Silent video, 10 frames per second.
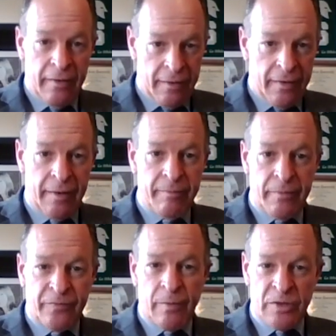
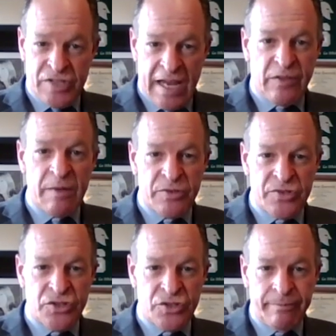from a safety
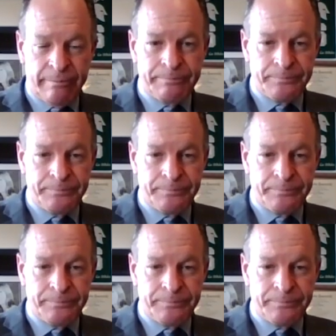position?